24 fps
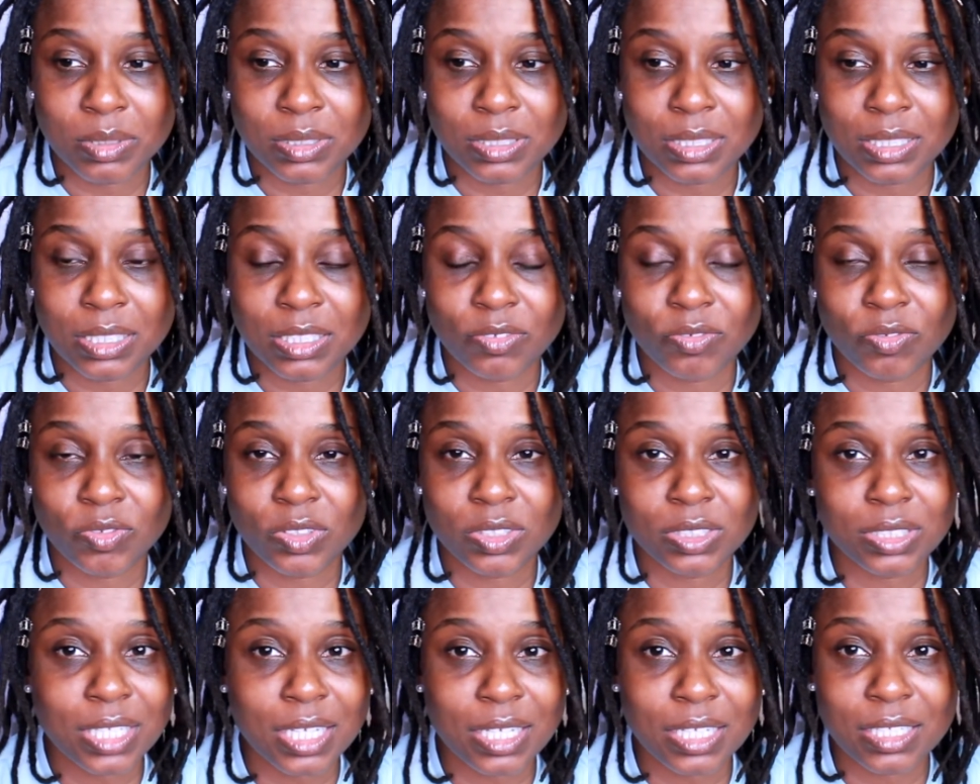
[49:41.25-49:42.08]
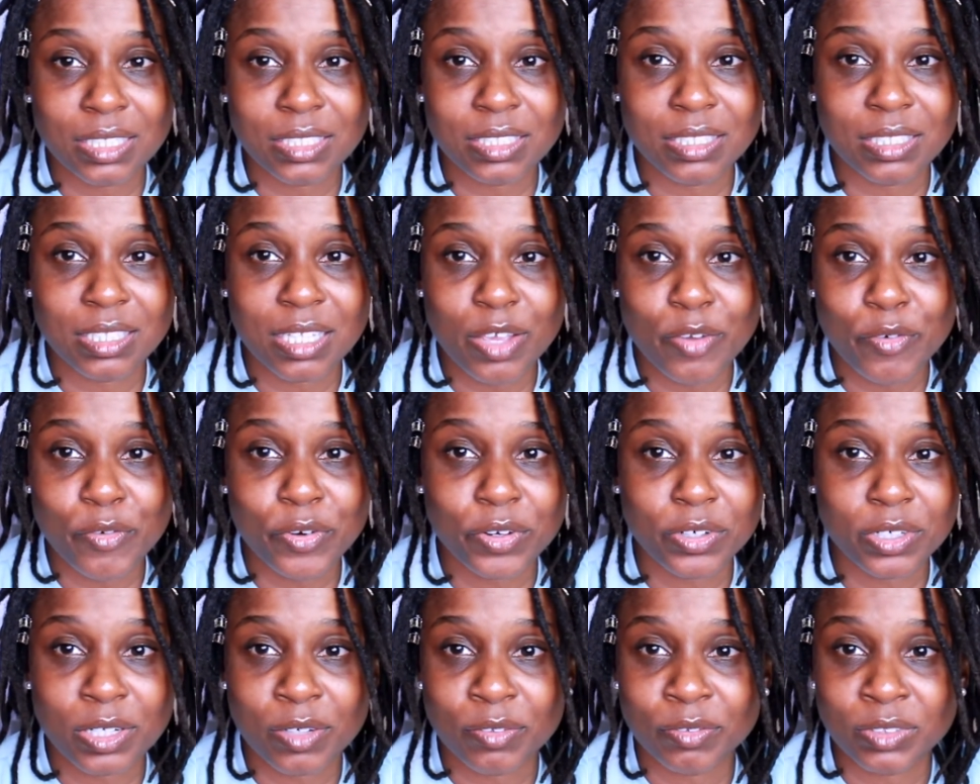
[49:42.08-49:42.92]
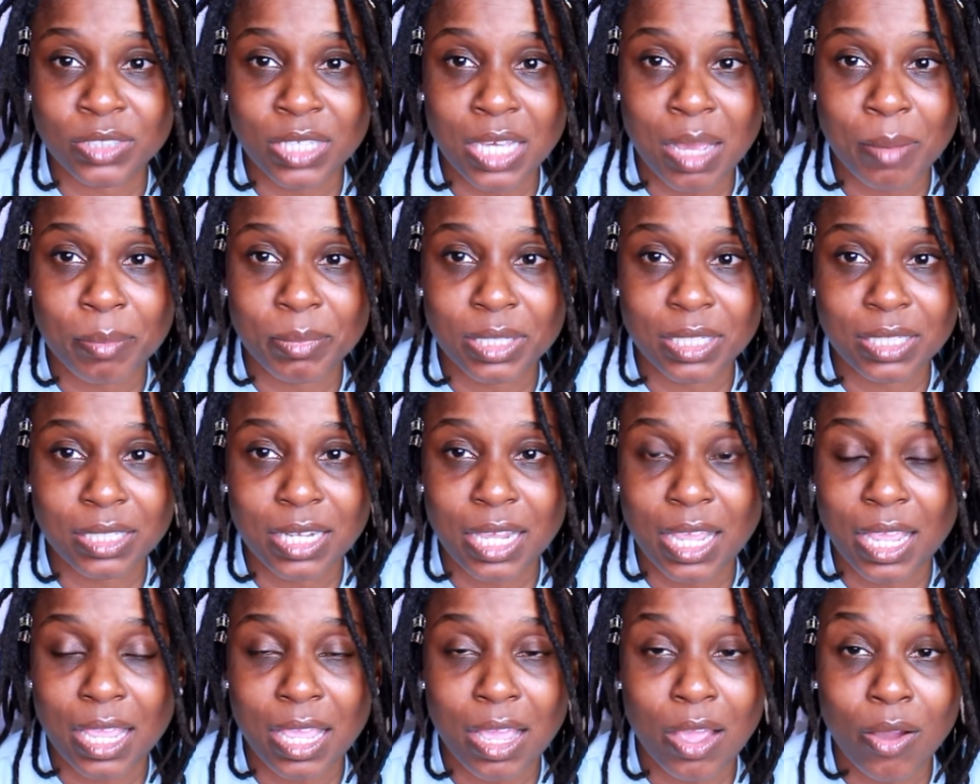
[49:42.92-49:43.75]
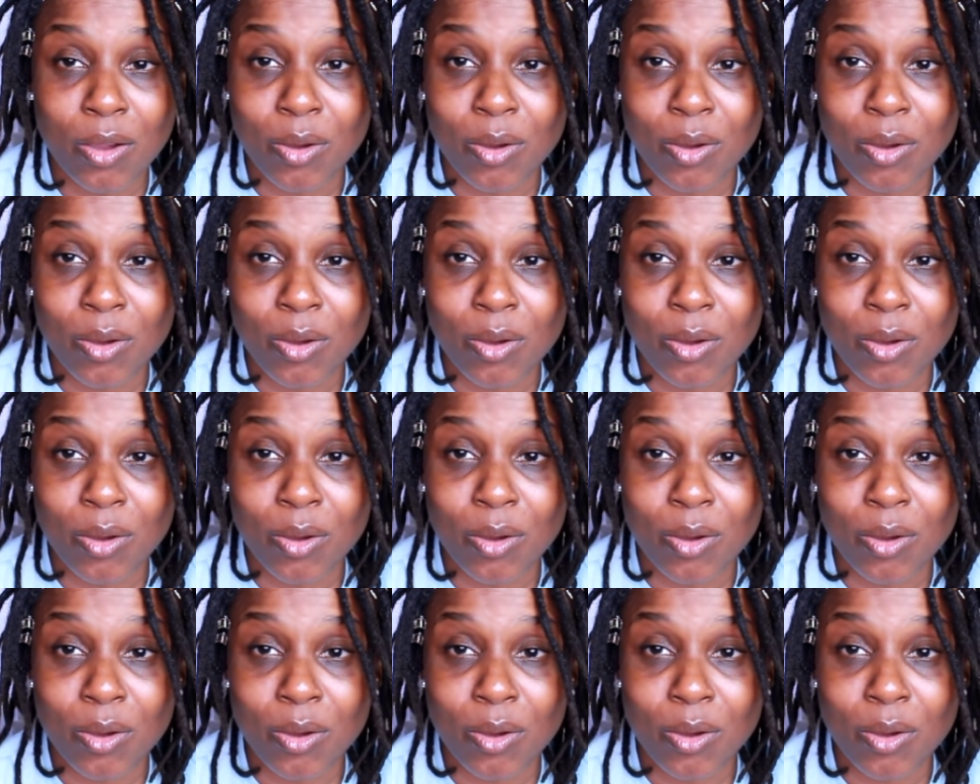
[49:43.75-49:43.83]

It's, it feels like it's never enough time in a day.